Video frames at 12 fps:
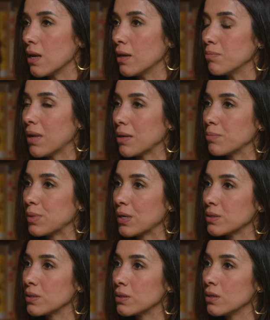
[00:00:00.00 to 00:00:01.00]
And my
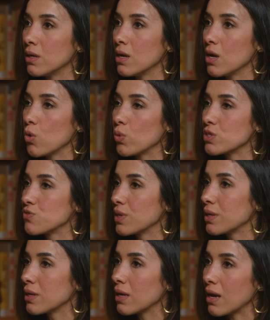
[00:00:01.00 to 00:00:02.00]
brother was
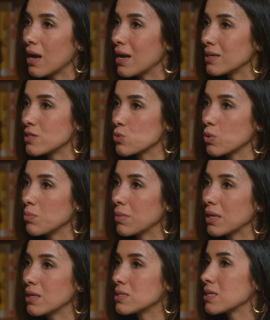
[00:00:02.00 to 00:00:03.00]
very honest with
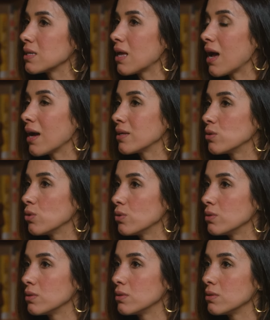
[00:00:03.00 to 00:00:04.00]
me. He said, "I
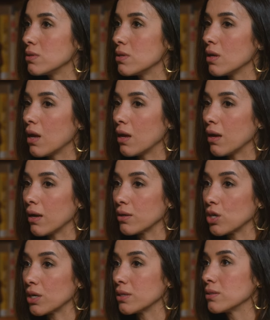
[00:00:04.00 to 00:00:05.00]
don't
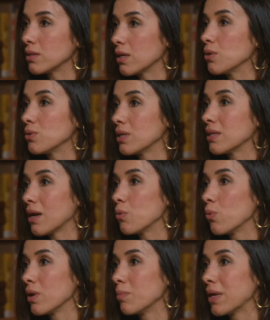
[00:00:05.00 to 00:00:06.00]
guarantee you that I
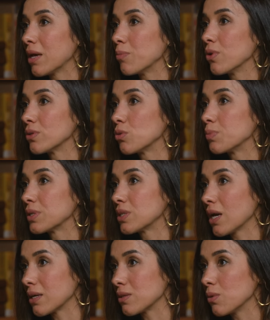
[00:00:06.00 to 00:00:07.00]
will be able to
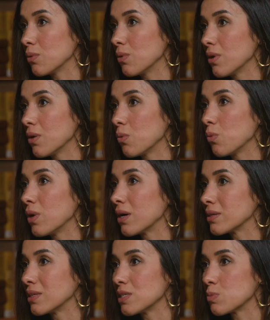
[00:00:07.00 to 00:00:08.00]
protect you. We
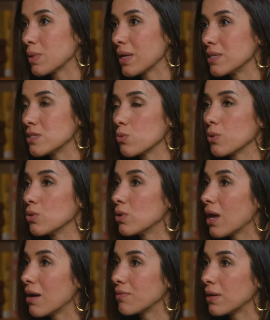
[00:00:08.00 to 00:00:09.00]
are displaced, we
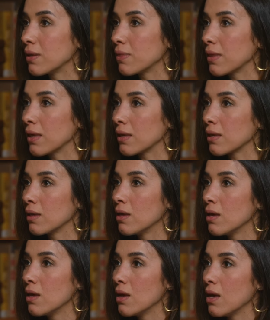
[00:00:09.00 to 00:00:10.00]
don't have anything.
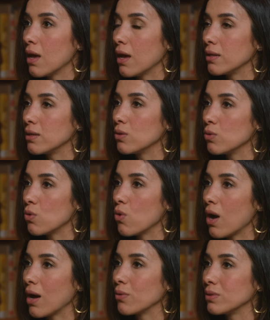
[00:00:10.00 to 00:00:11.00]
And you know
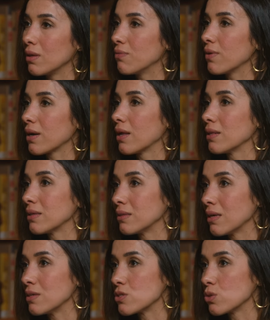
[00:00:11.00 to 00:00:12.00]
how difficult
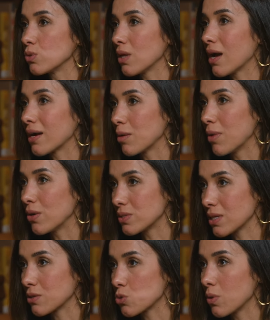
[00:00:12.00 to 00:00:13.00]
it is to talk about
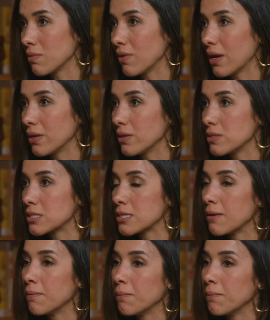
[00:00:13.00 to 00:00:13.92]
sexual violence."